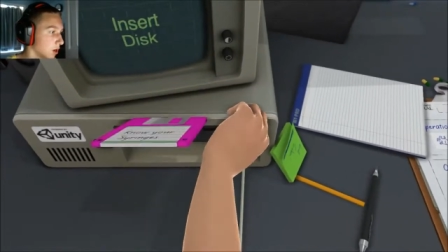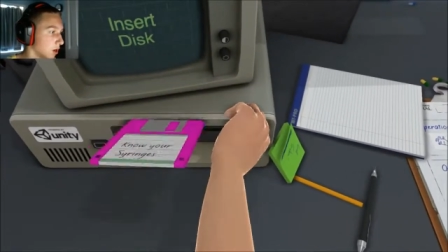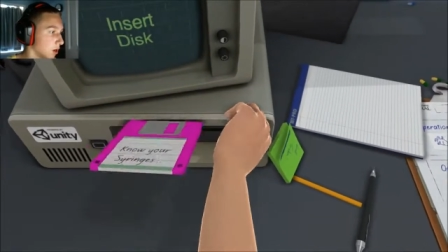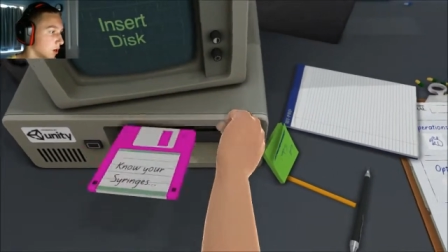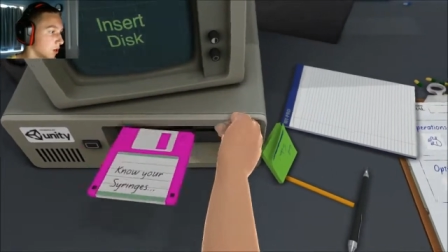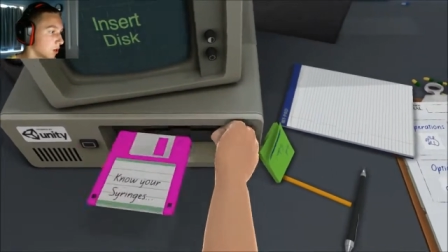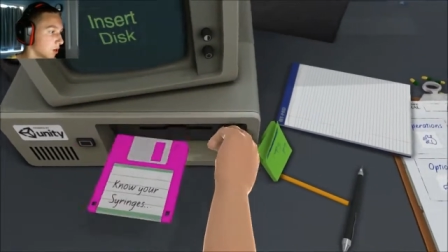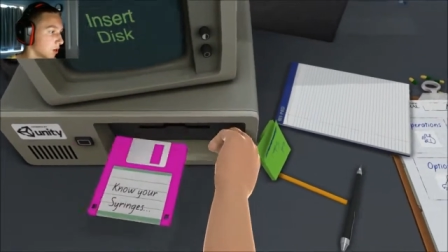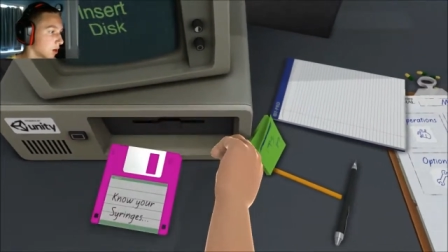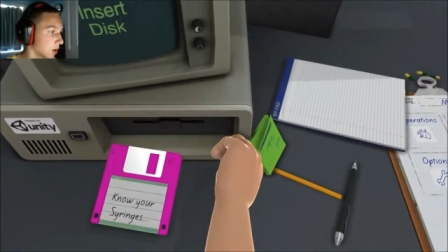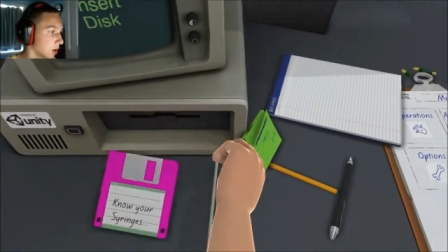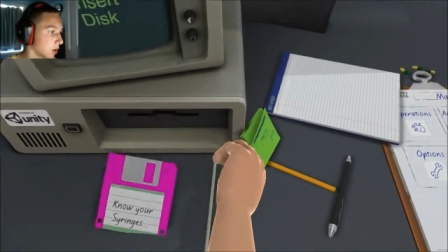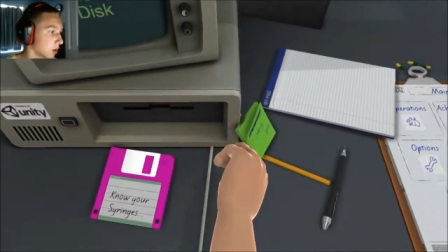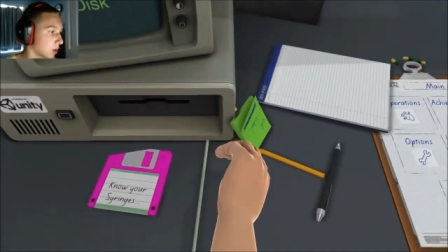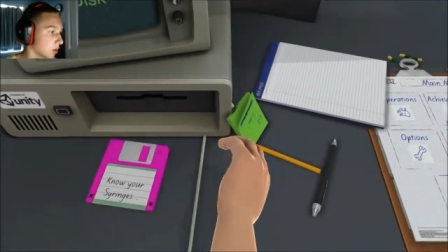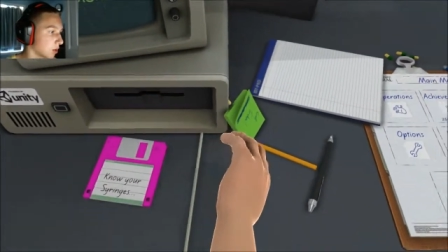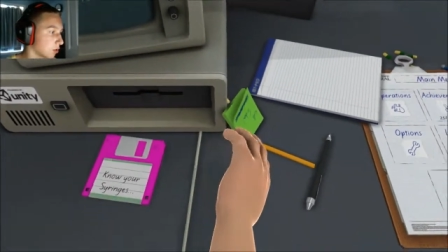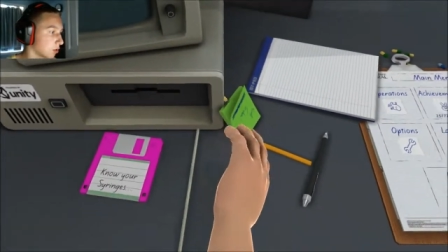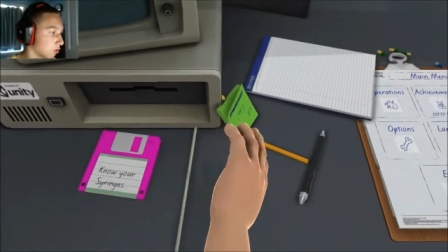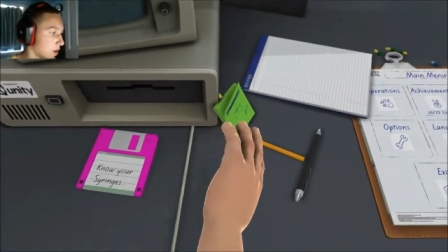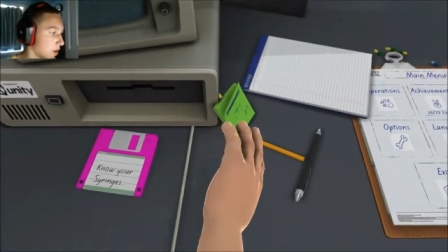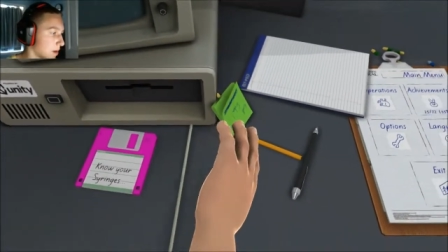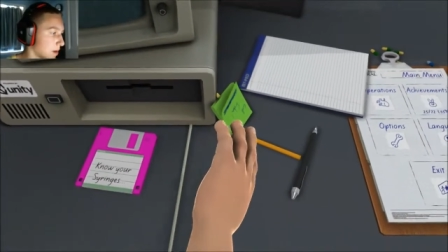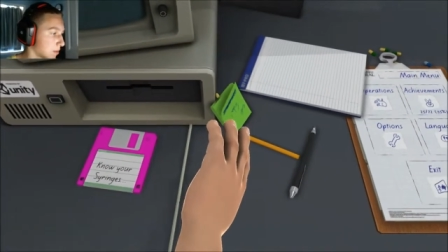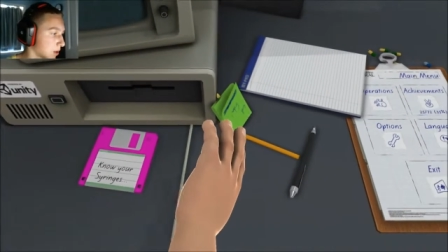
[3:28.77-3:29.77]
and then I can
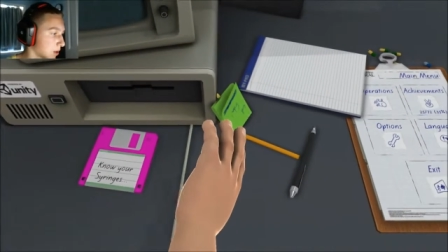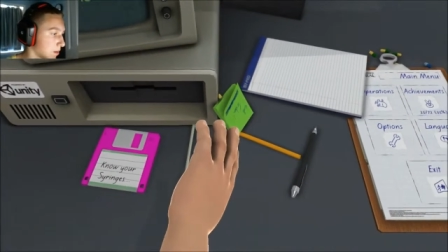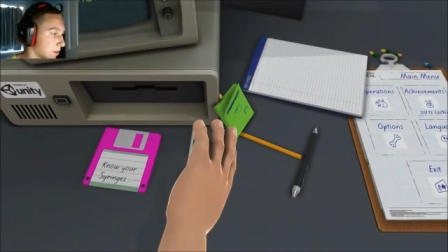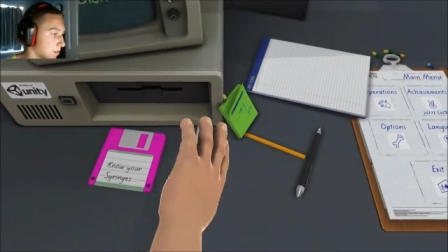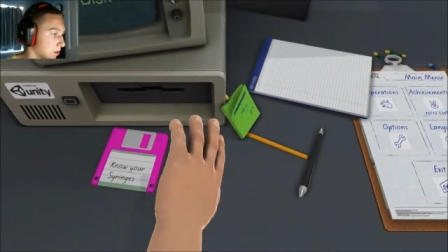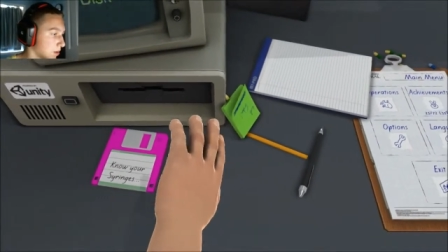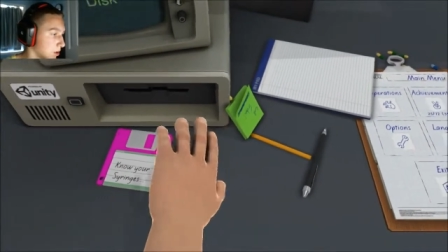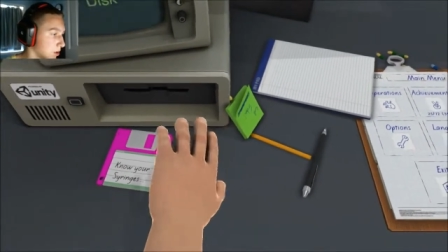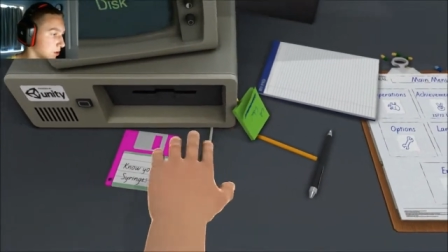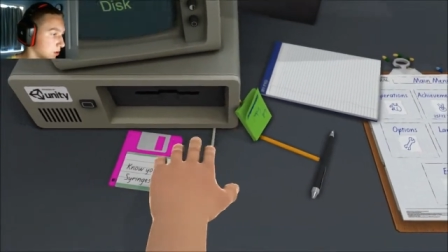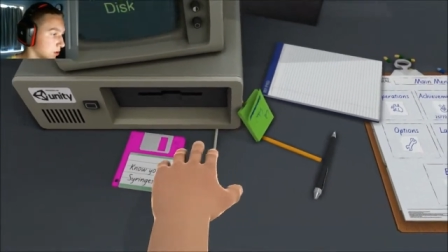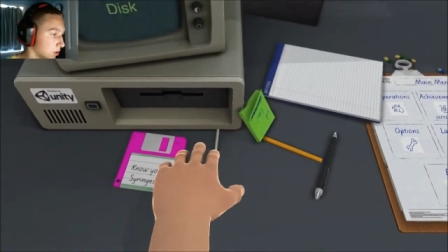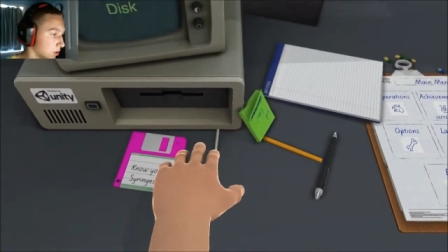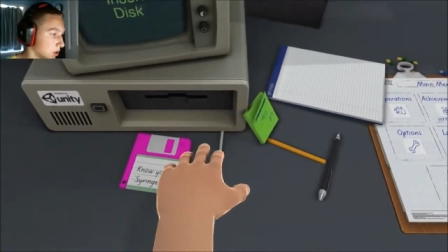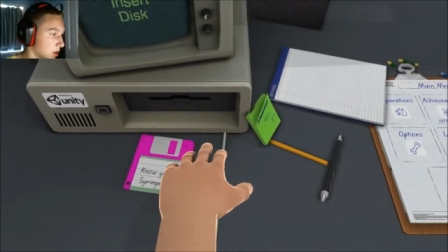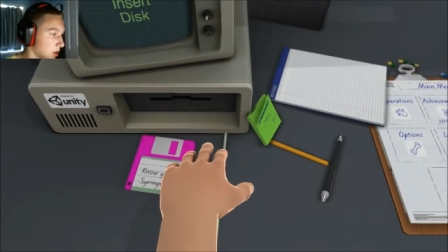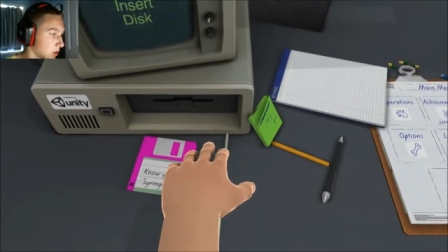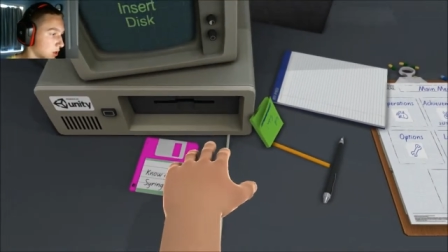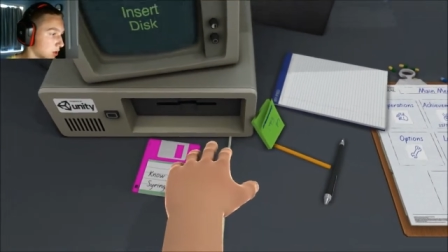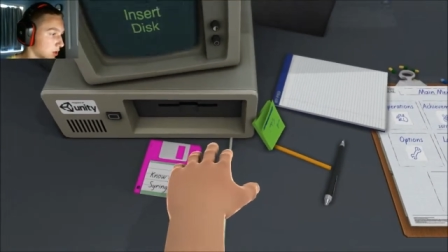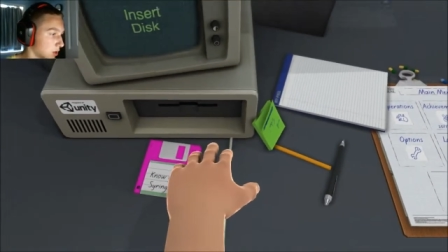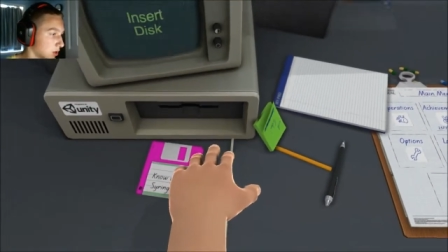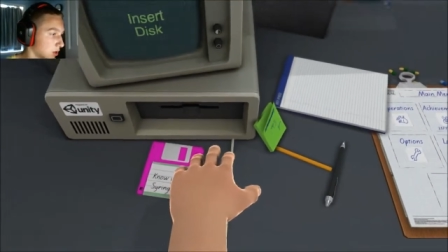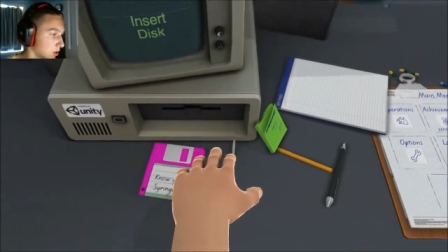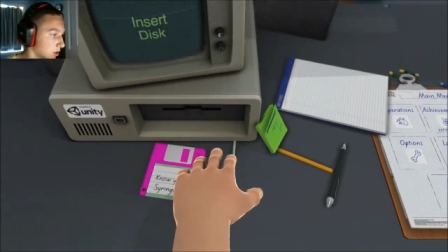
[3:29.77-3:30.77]
grab the computer and
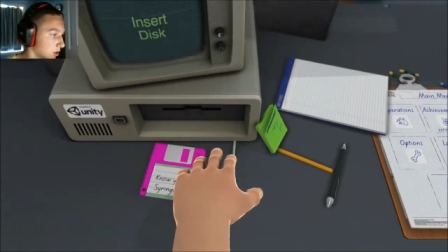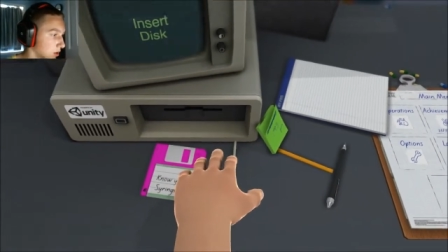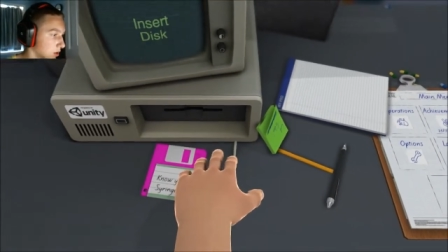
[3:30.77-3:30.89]
not the,